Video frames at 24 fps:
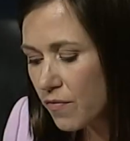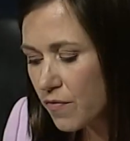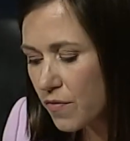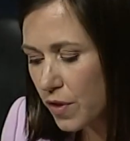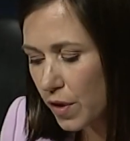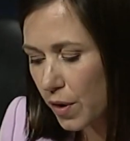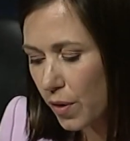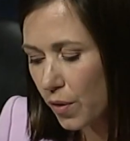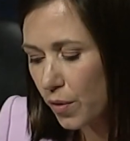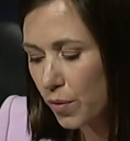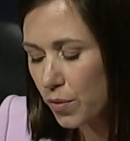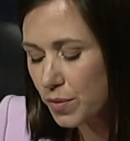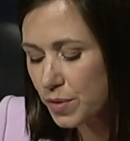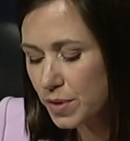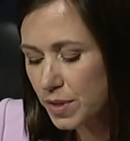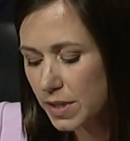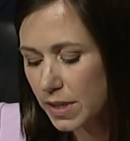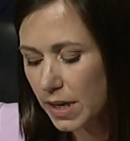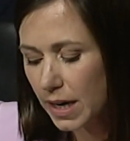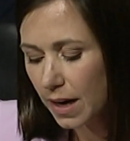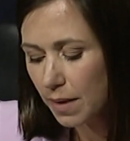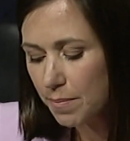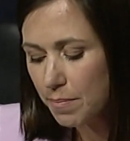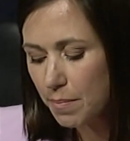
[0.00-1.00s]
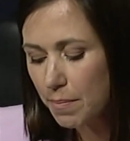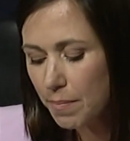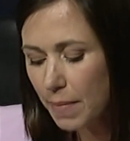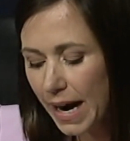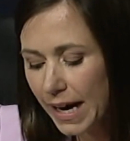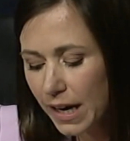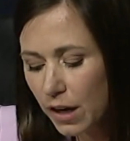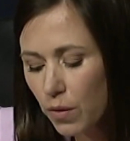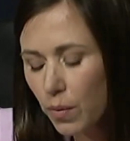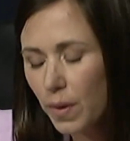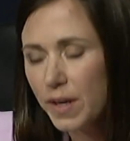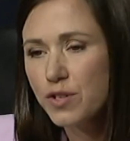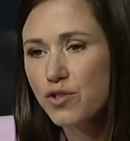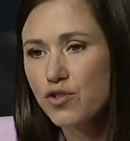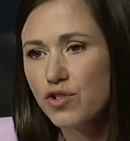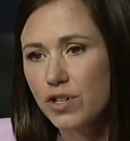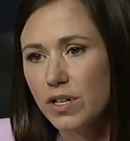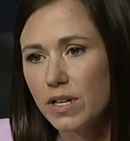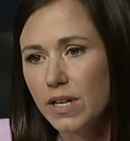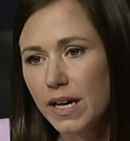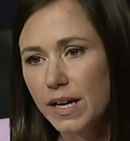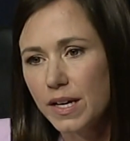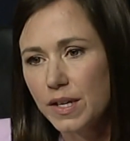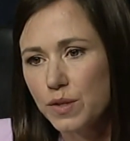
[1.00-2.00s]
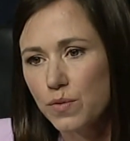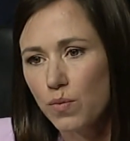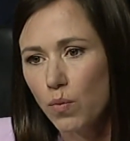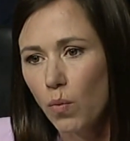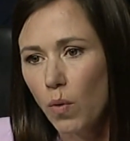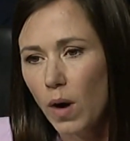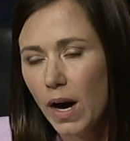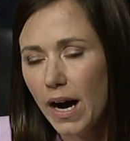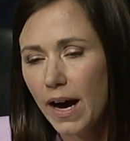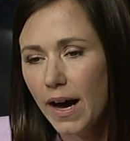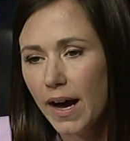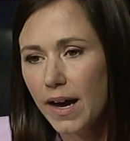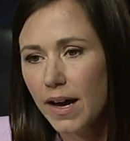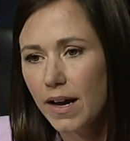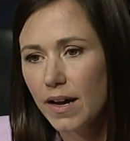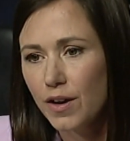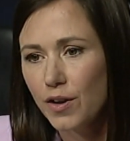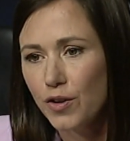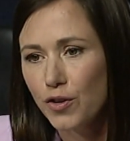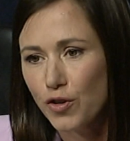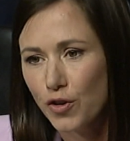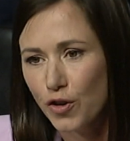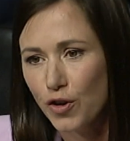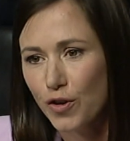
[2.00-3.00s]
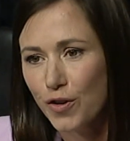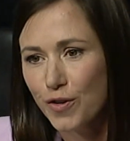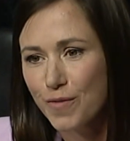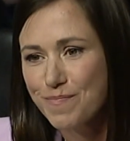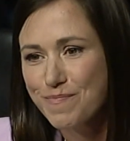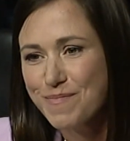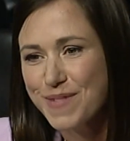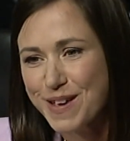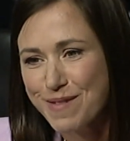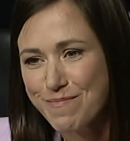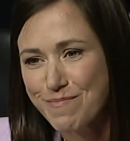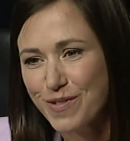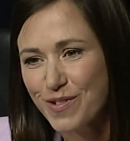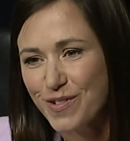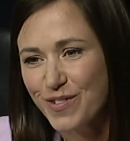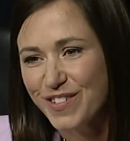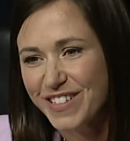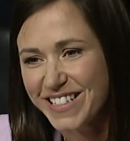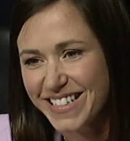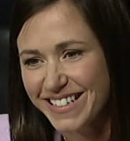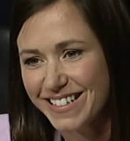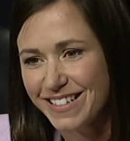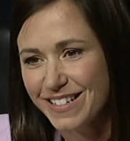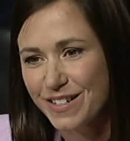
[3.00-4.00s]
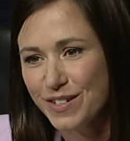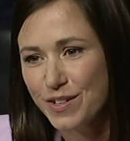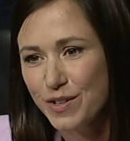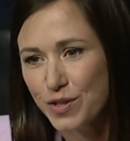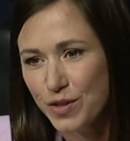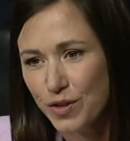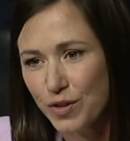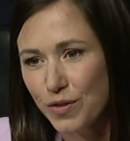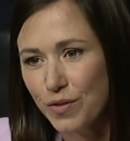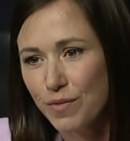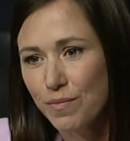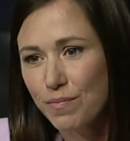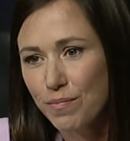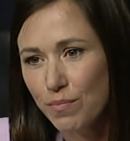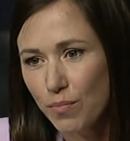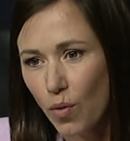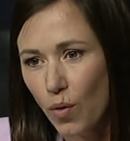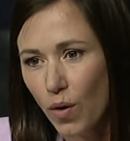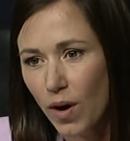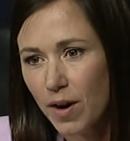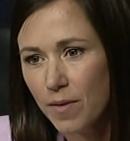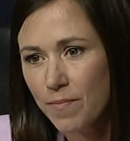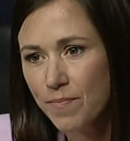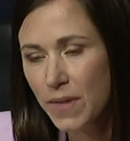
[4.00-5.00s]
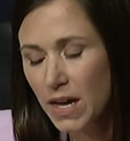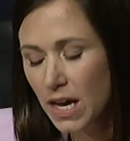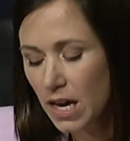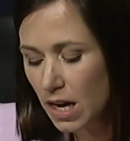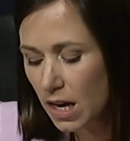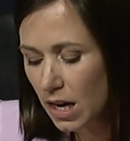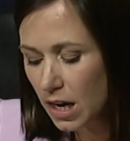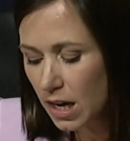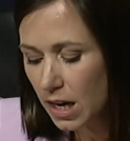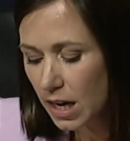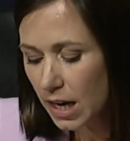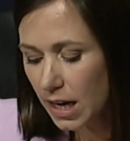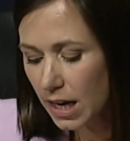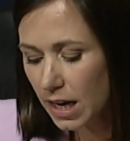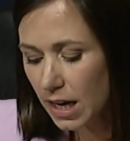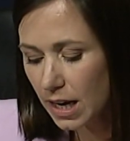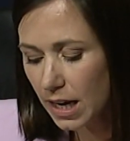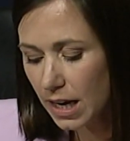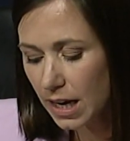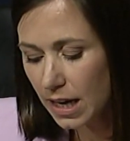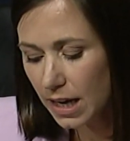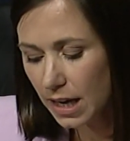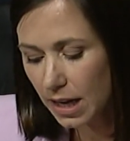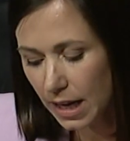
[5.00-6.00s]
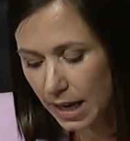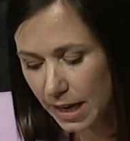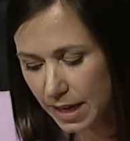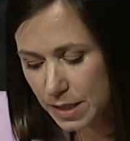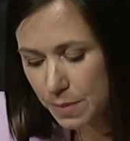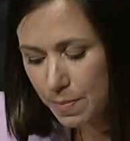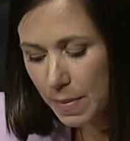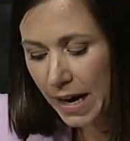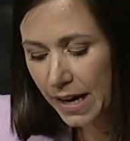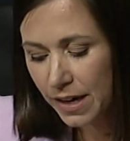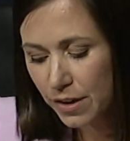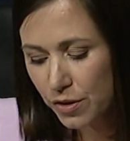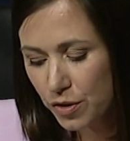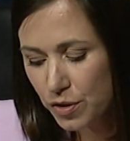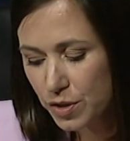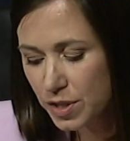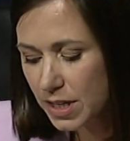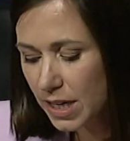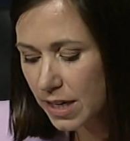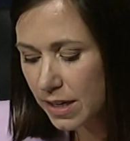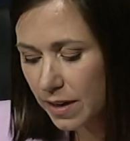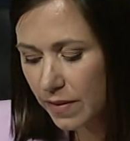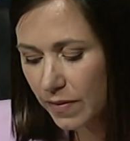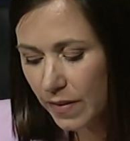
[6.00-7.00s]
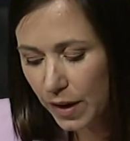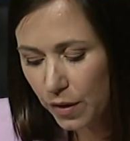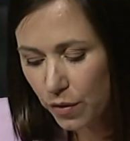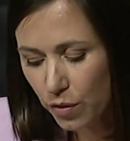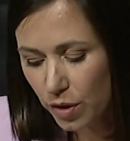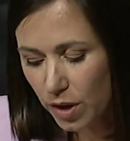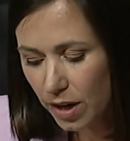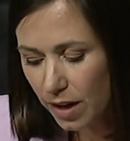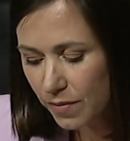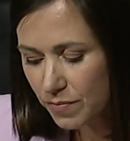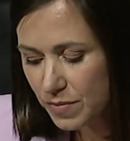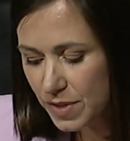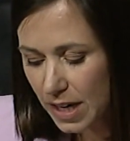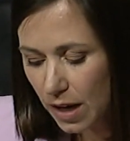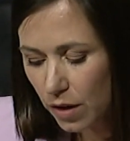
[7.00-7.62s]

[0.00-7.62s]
of those, my question is why your people didn't do more. It is my understanding they could have